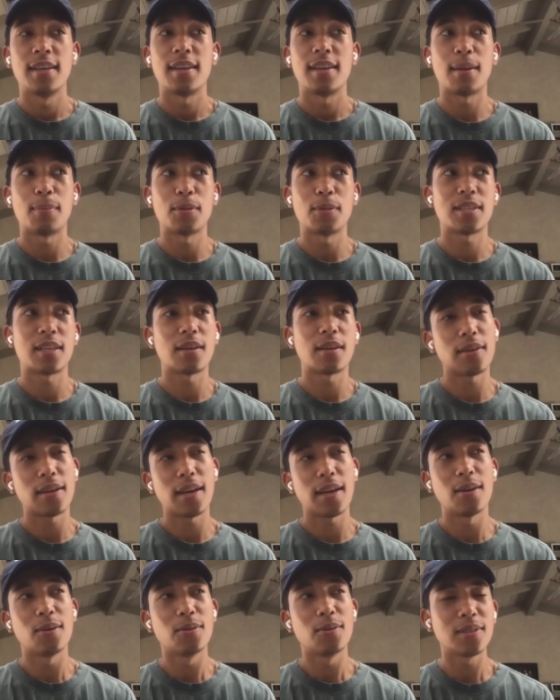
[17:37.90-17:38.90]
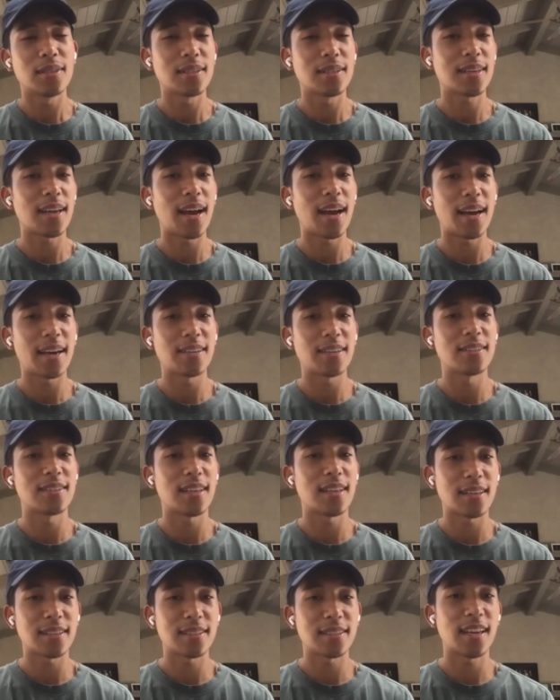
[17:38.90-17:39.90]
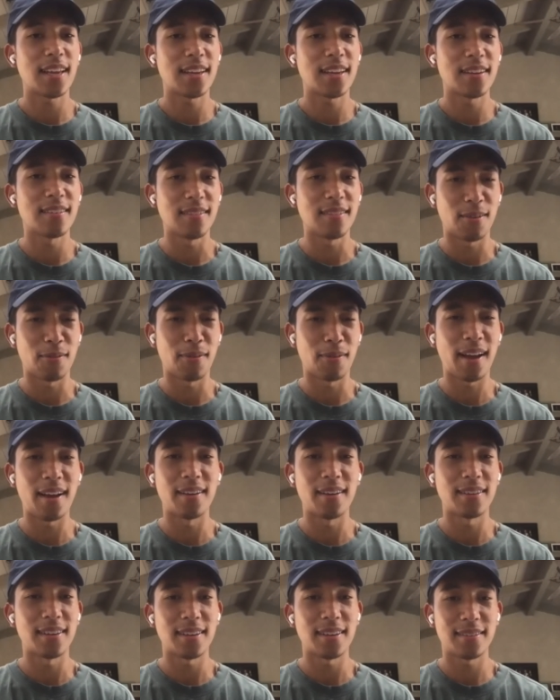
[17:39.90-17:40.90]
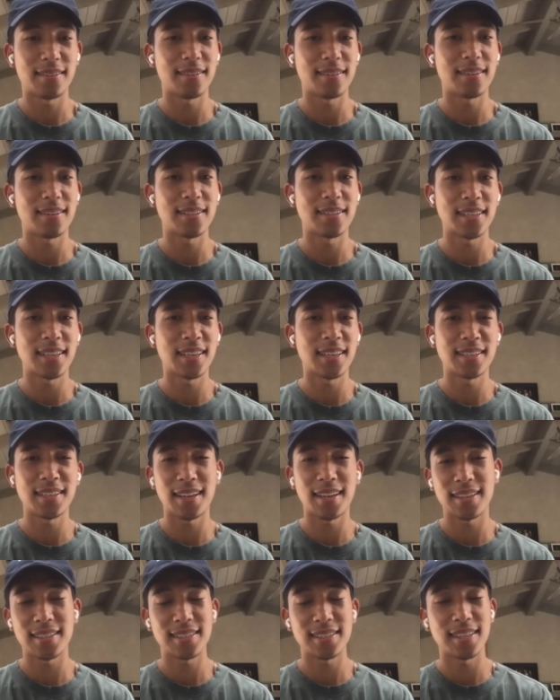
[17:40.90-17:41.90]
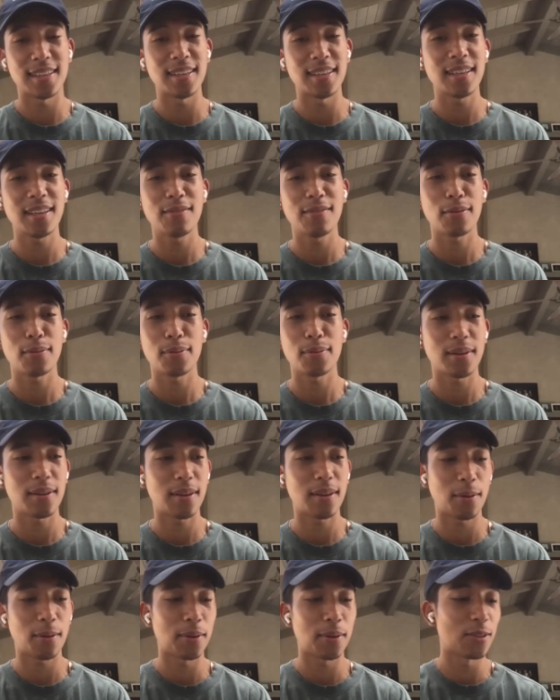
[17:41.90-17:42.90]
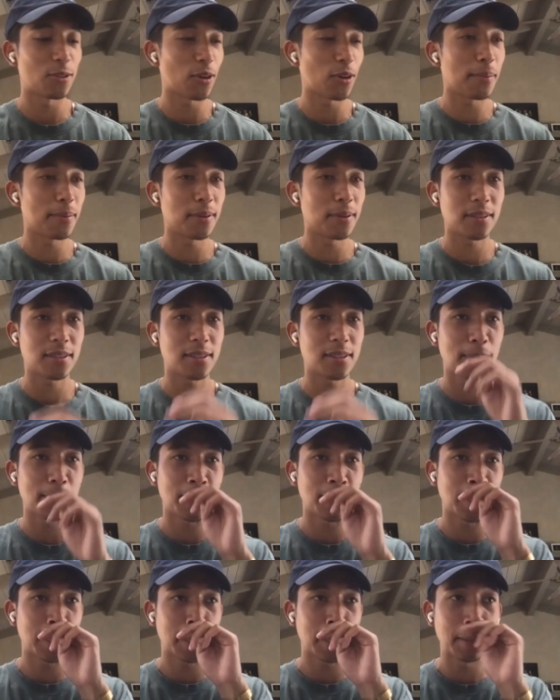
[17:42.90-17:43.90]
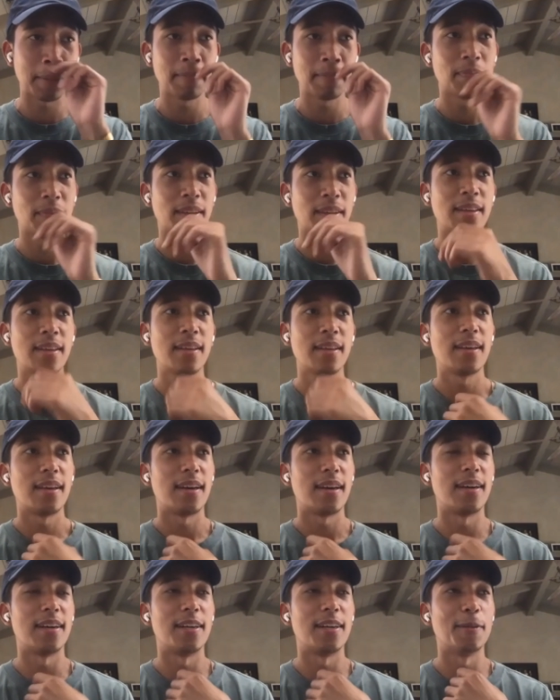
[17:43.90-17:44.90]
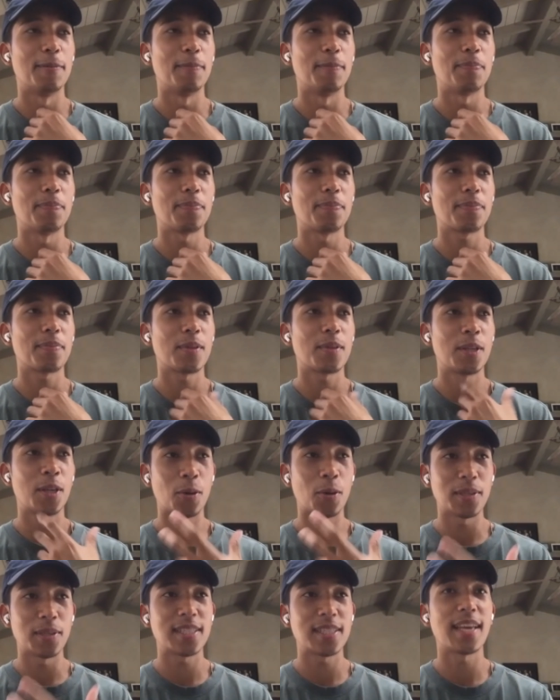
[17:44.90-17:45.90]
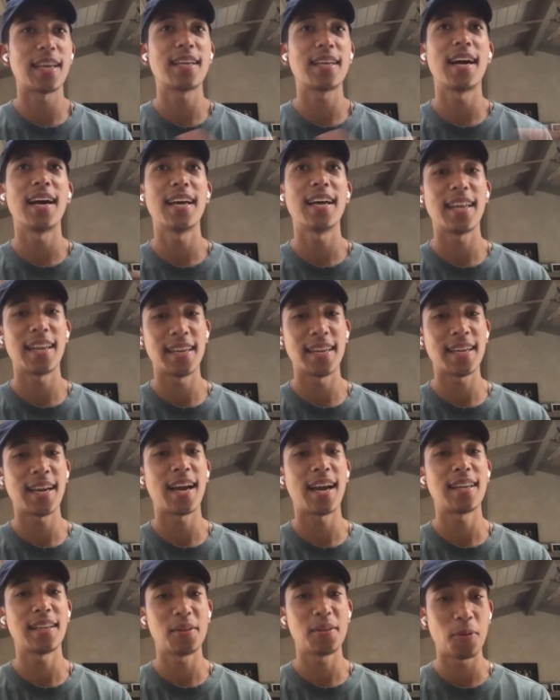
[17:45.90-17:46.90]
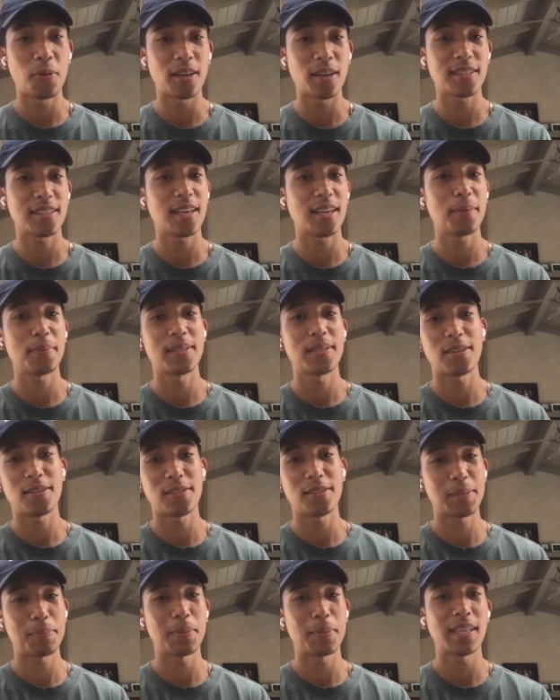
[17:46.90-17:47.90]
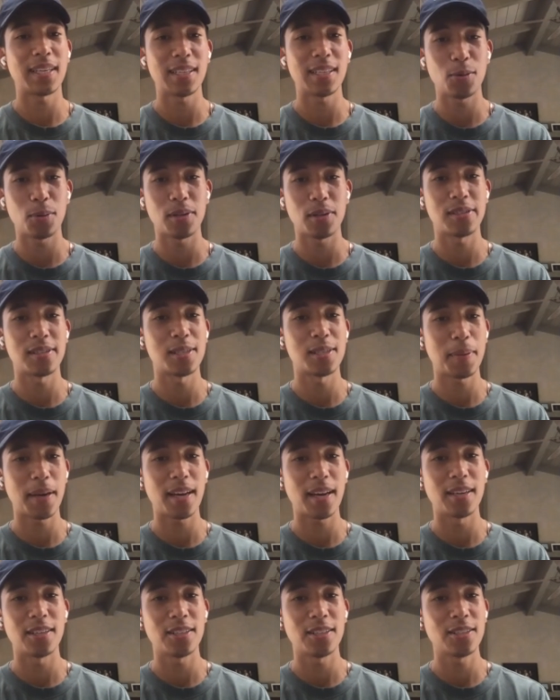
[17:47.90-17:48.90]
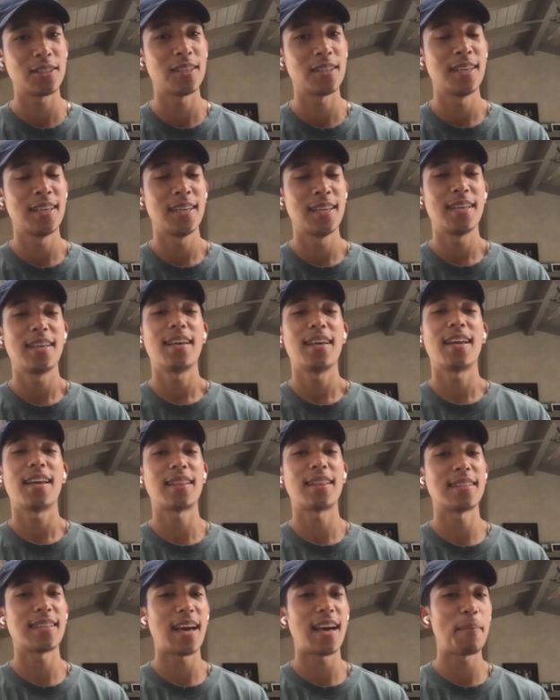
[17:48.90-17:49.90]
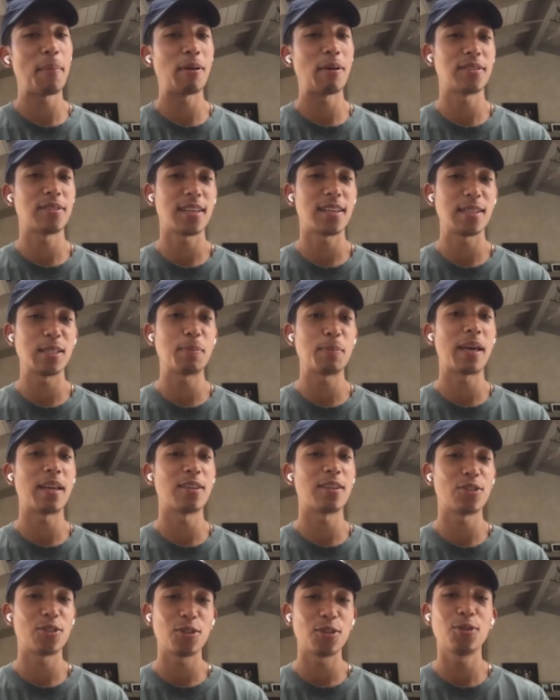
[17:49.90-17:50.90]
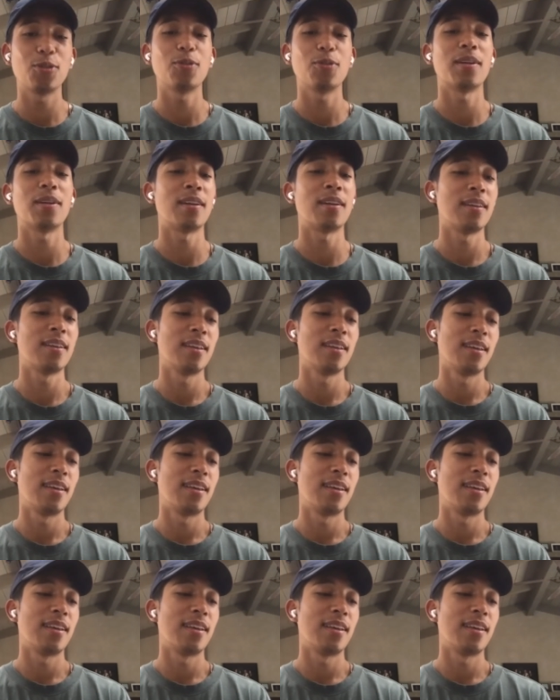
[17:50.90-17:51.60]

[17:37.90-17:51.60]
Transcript: and I'm just like, okay, who's this guy just like standing around? Is he going to tell us to leave, or are we in trouble or something? And, you know, we say cut, and he kindly walks up and starts speaking to us in Spanish. And at the time I was taking Spanish too, and